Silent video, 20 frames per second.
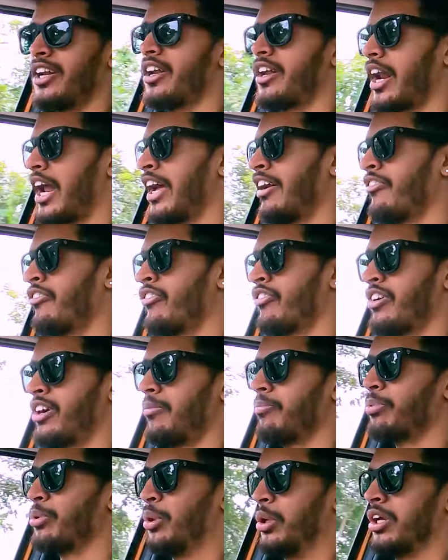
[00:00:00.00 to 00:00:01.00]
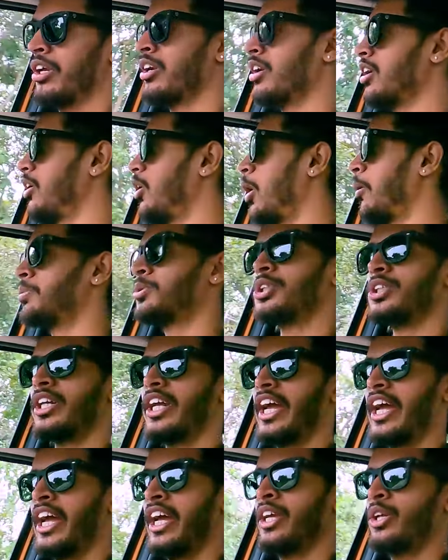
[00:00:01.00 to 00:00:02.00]
drive computer option
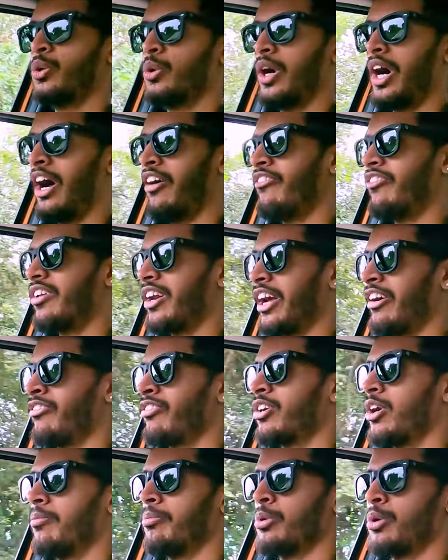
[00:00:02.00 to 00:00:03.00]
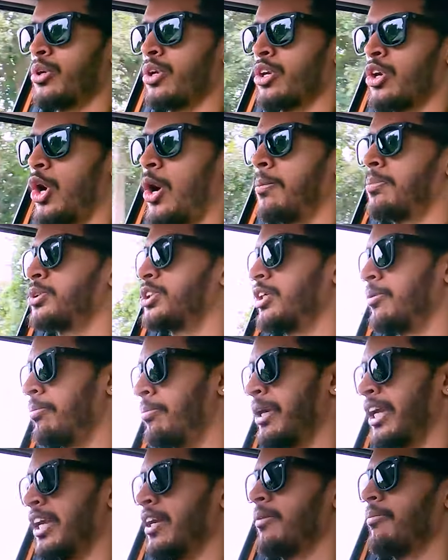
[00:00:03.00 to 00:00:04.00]
A, you have drive computer
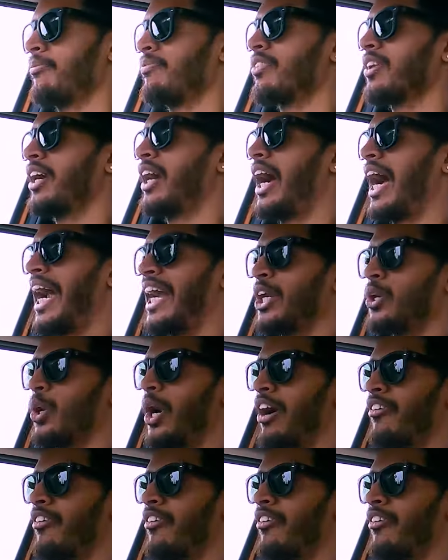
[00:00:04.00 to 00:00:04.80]
option B, and you